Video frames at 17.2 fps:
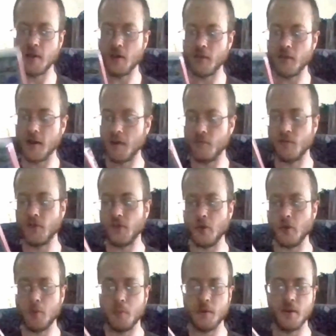that I have this
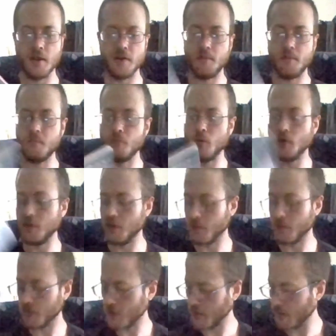open, I really
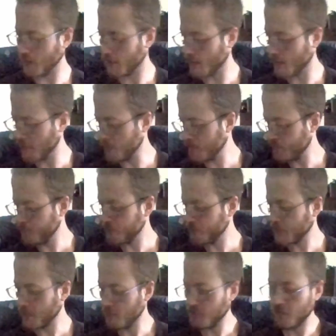don't need a
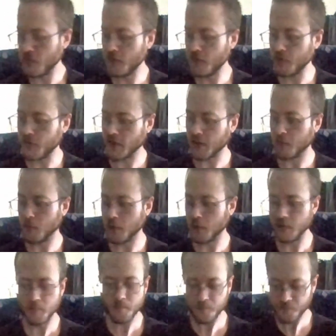second
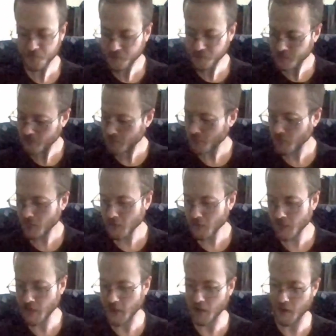one.
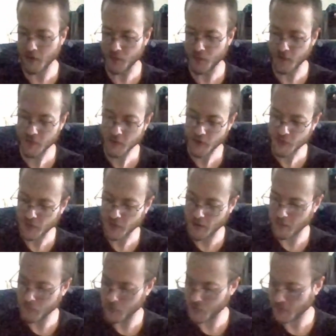Now, I think that's
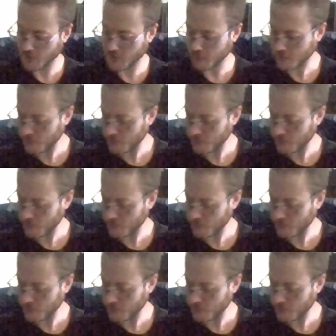everything.